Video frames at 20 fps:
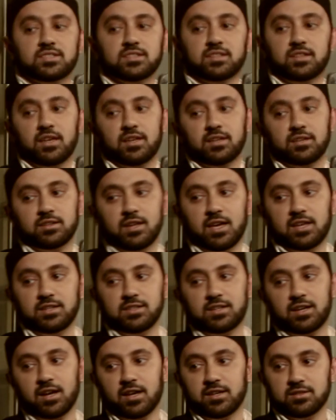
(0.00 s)
to get
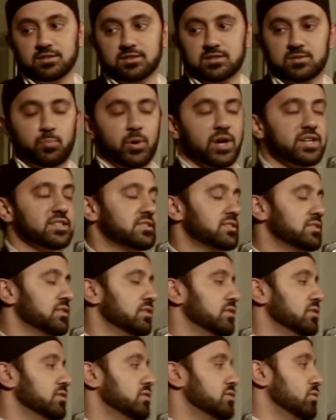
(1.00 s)
any kind of
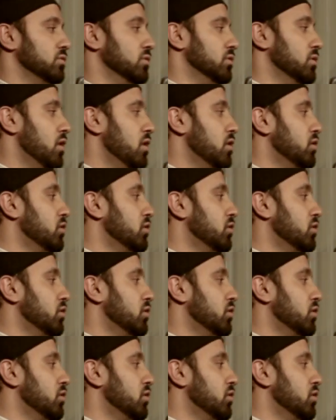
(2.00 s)
spices or